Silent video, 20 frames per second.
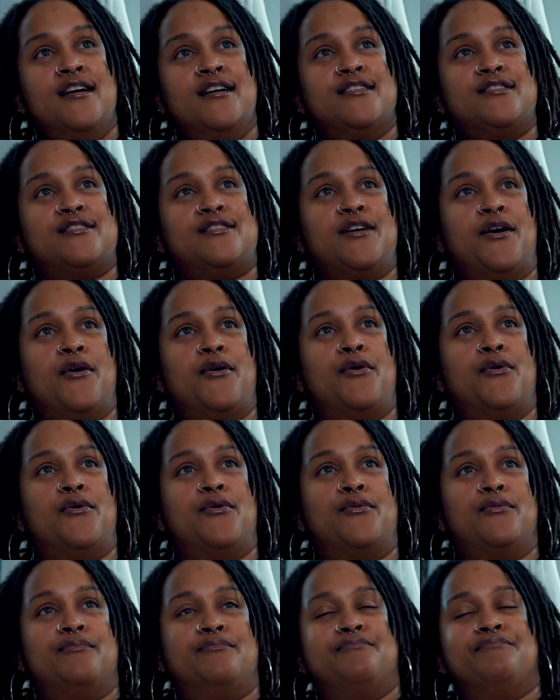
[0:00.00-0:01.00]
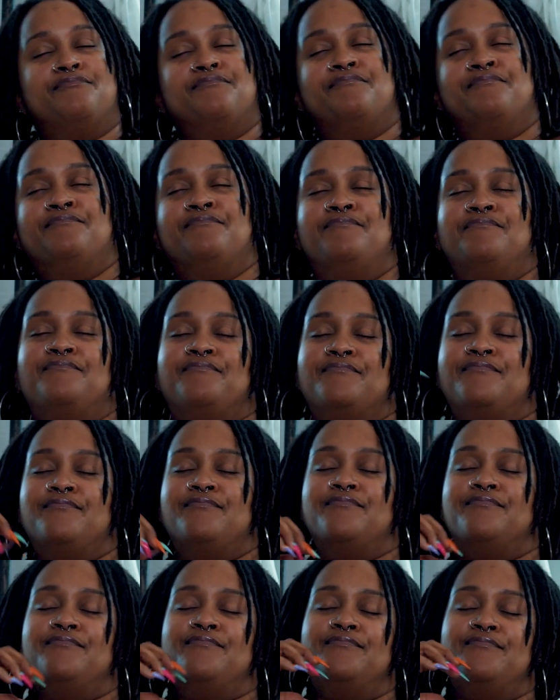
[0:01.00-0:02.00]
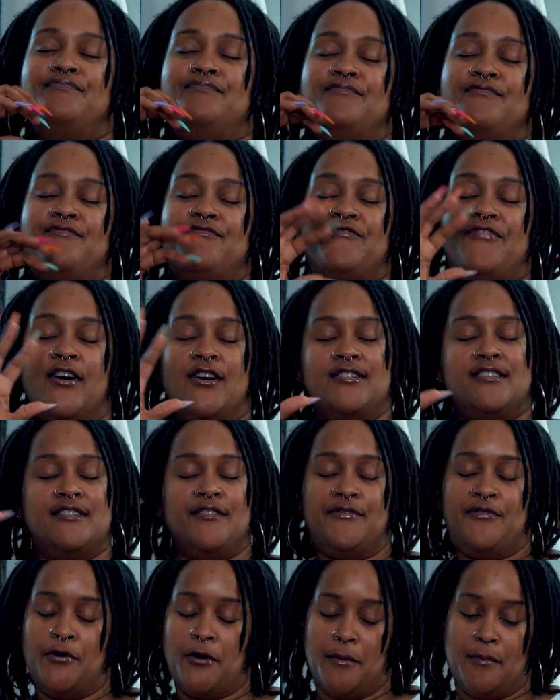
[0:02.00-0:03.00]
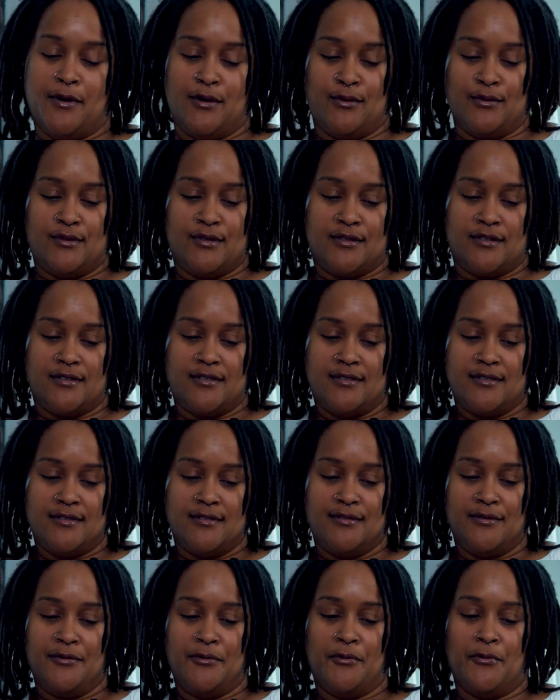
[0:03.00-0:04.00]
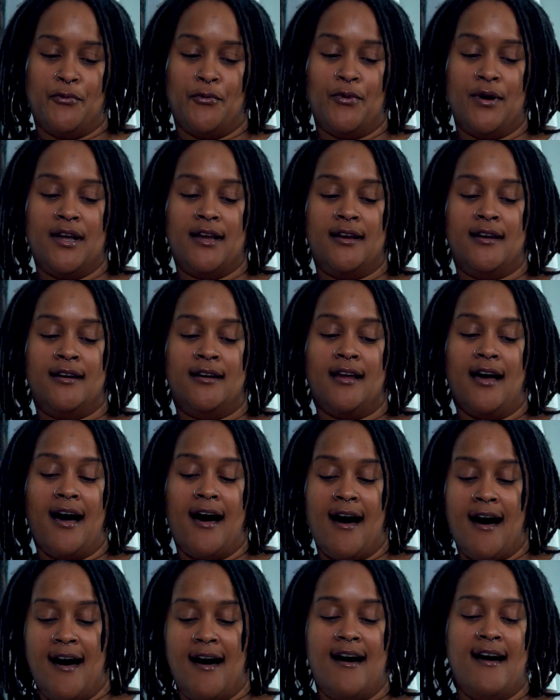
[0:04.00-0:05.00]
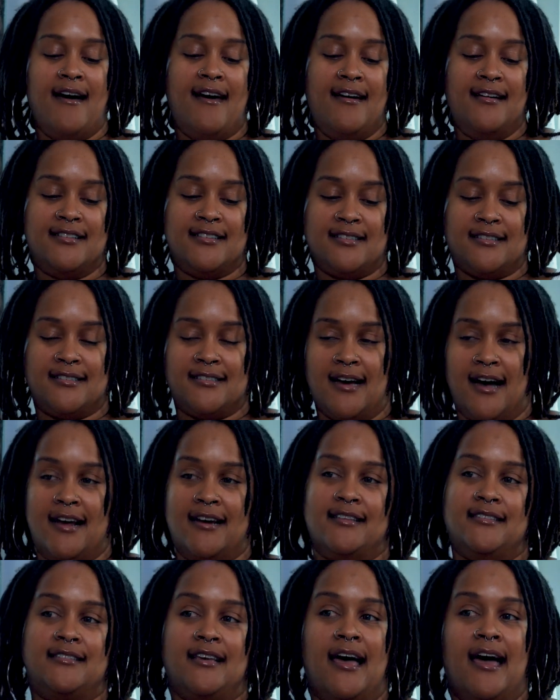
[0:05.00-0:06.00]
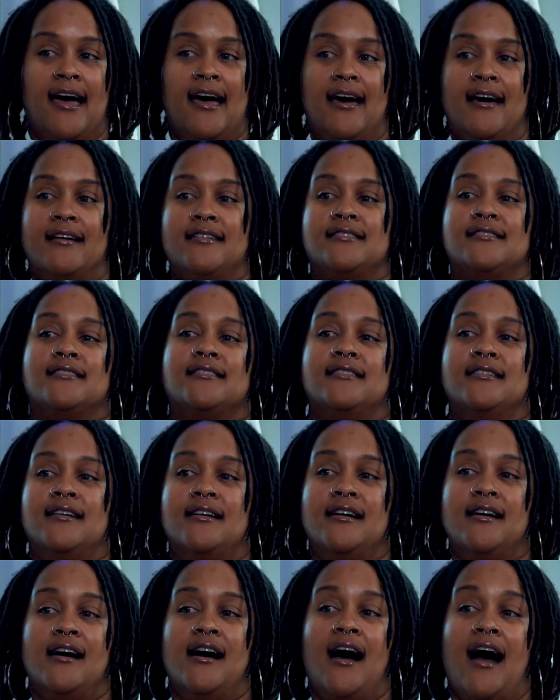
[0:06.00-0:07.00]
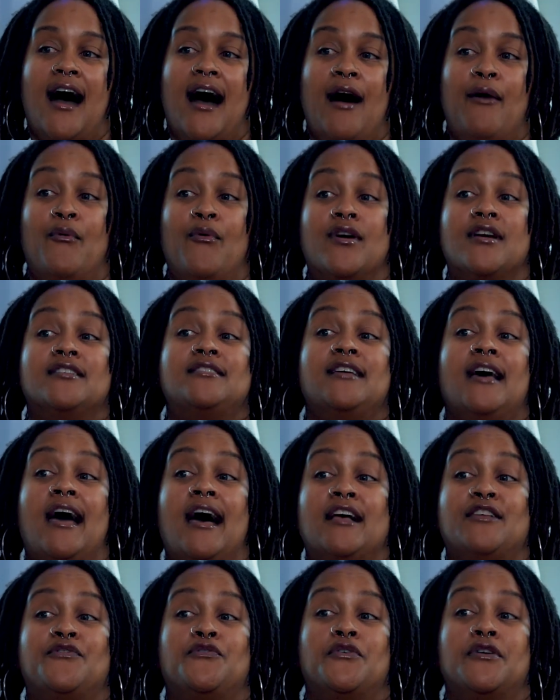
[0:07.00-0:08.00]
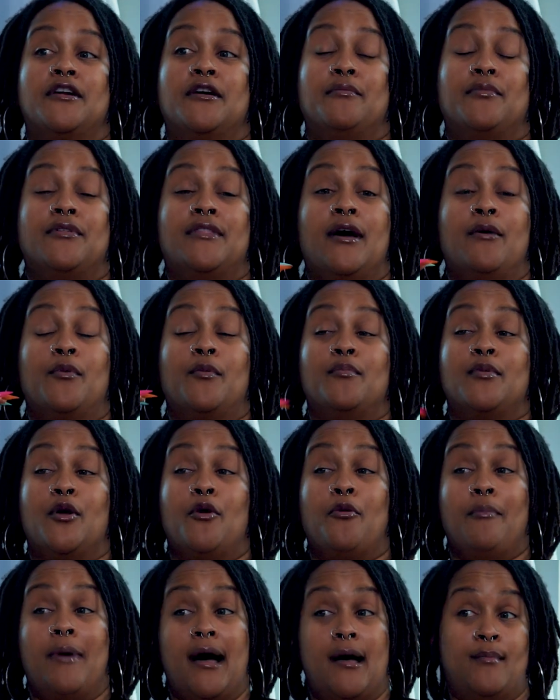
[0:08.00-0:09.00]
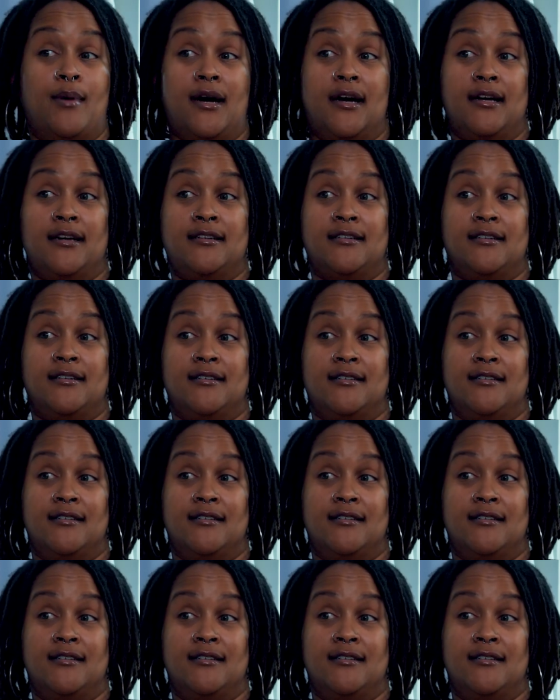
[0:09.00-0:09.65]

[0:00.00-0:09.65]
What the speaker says: So, first and foremost, when I decided to ask, I wanted to ask for a number that would blow my mind,